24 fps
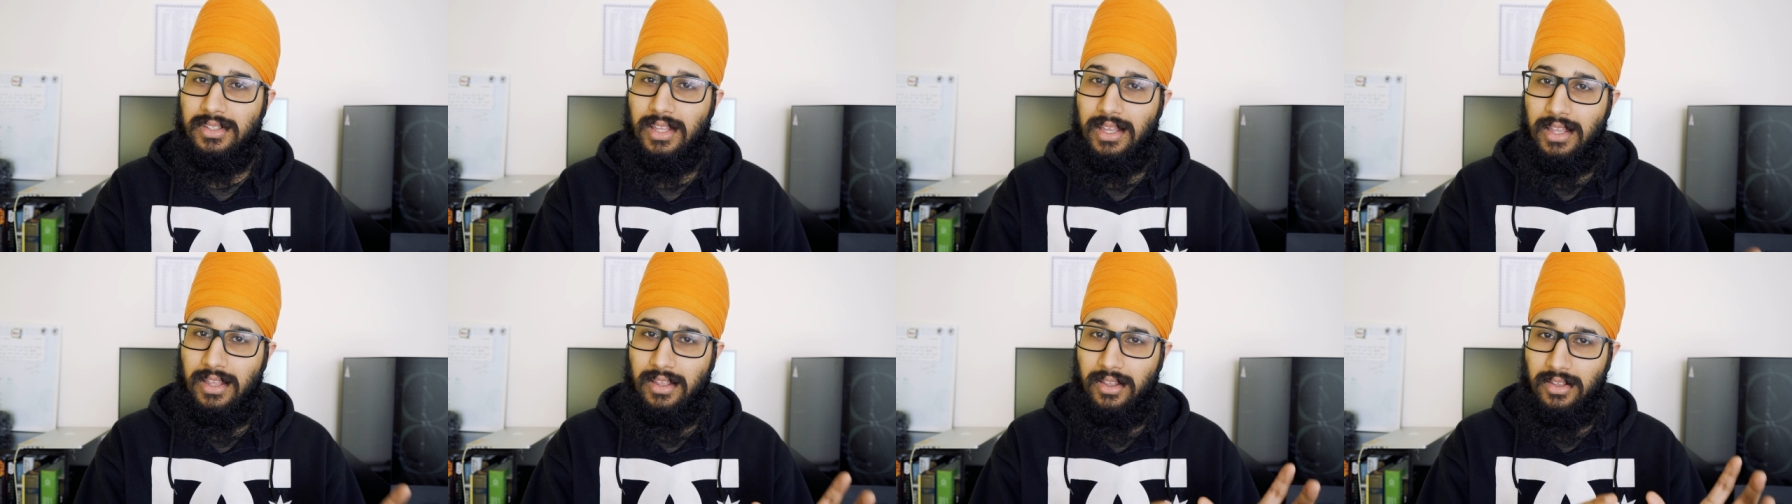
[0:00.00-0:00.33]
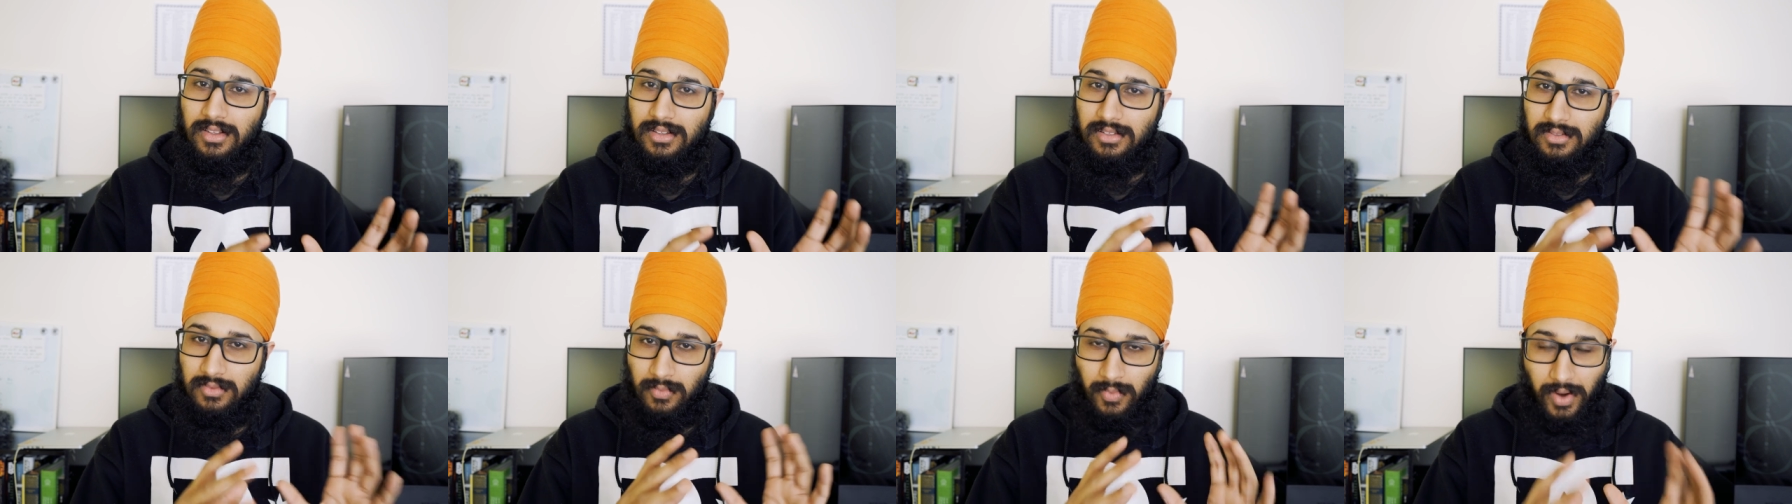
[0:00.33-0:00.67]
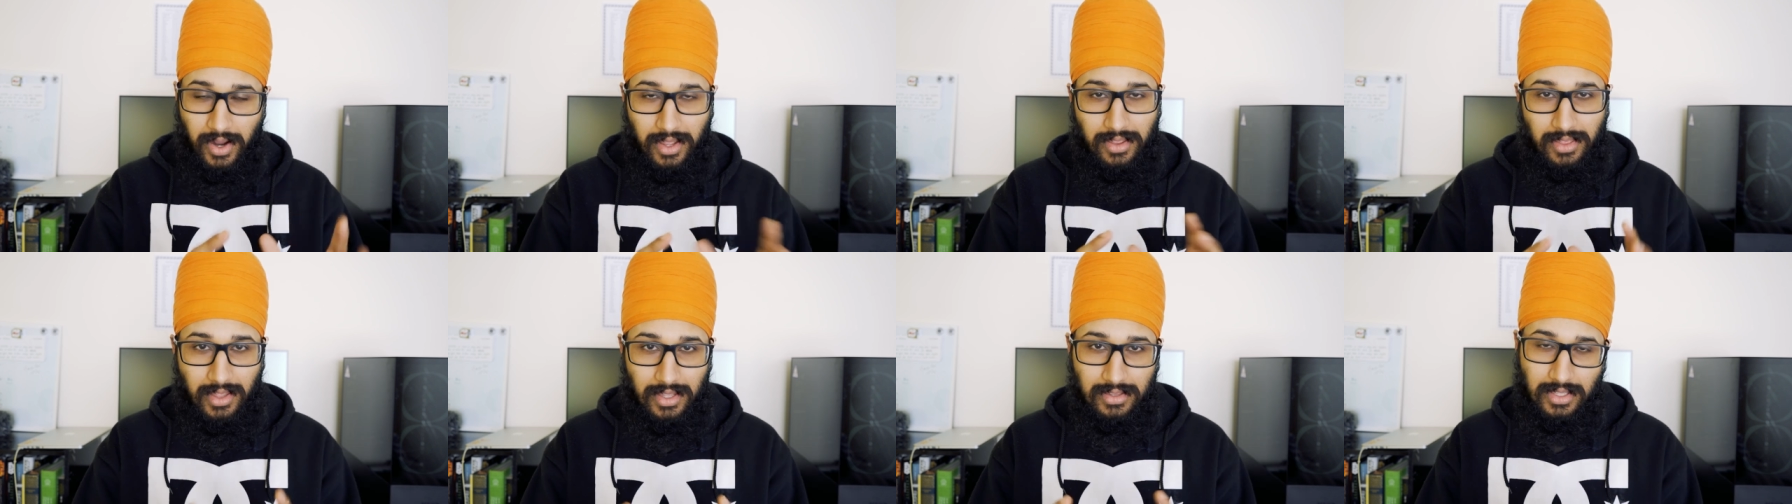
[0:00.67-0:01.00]
the
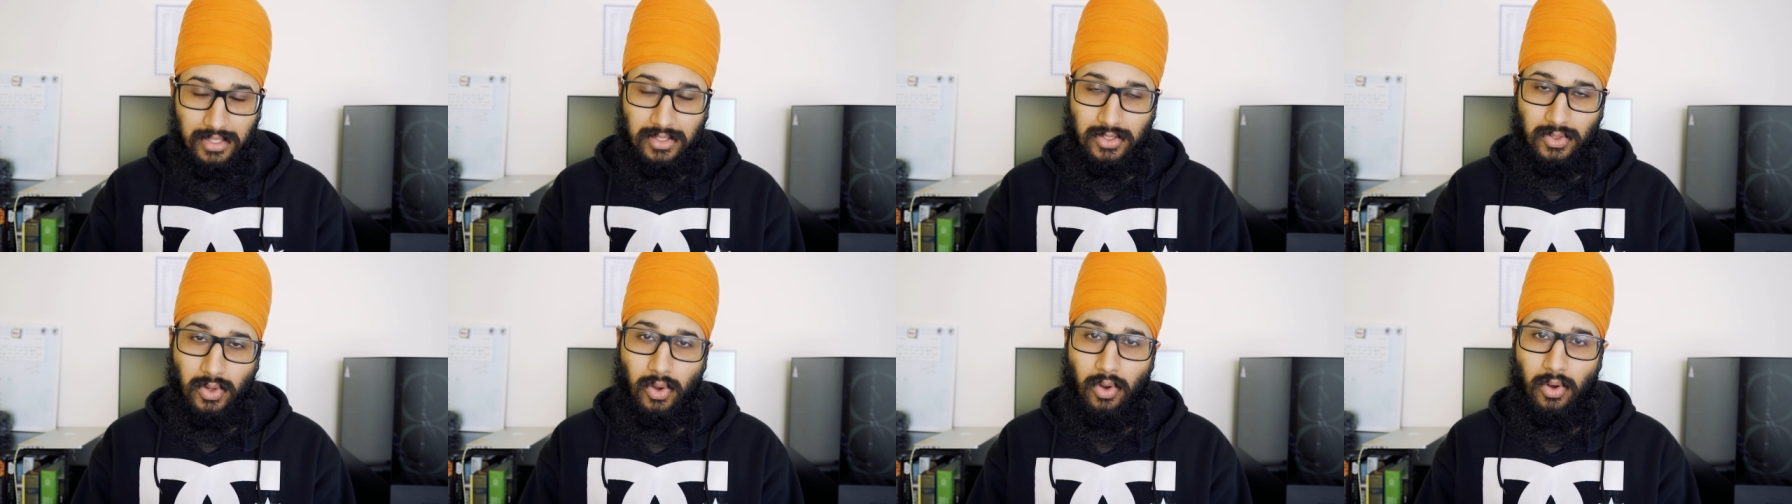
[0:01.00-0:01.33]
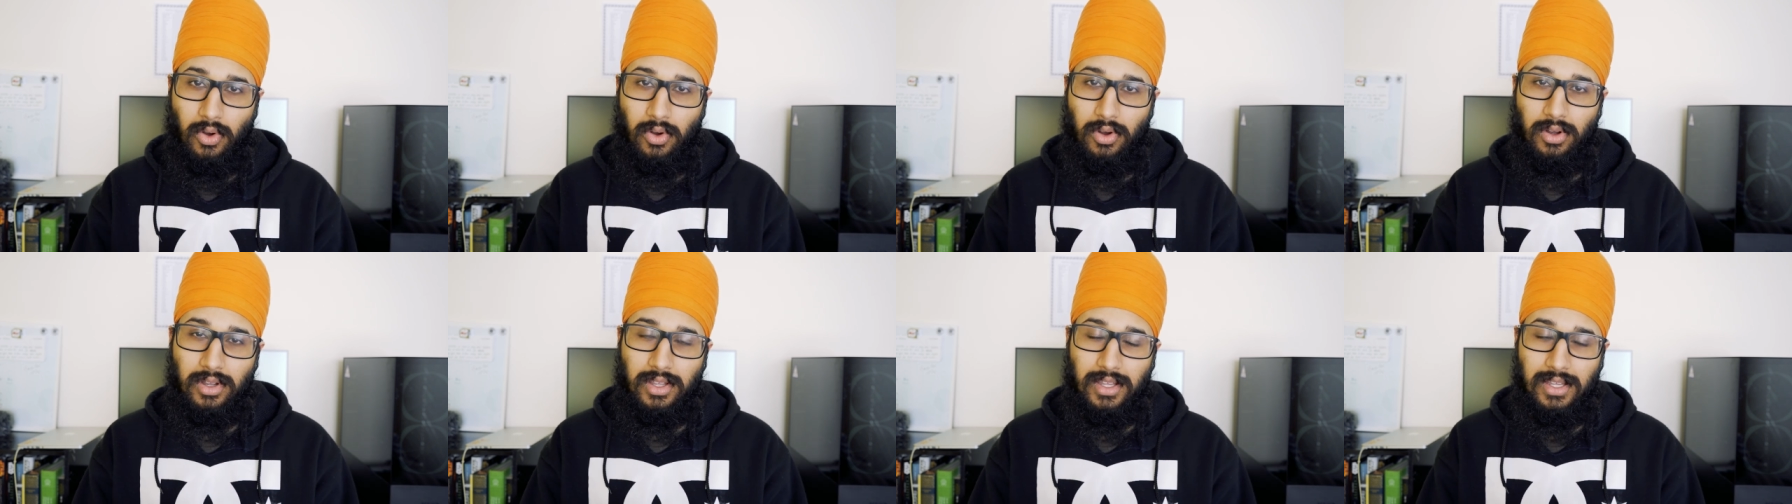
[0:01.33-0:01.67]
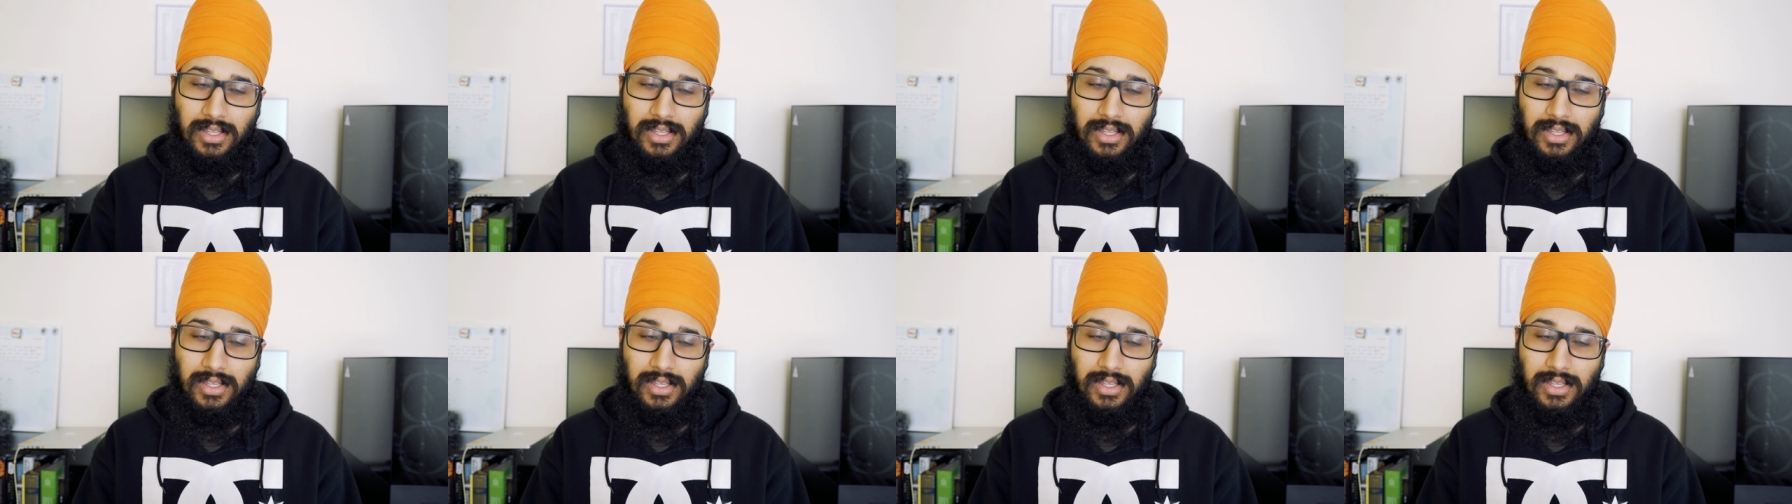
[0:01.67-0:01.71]
way that they talk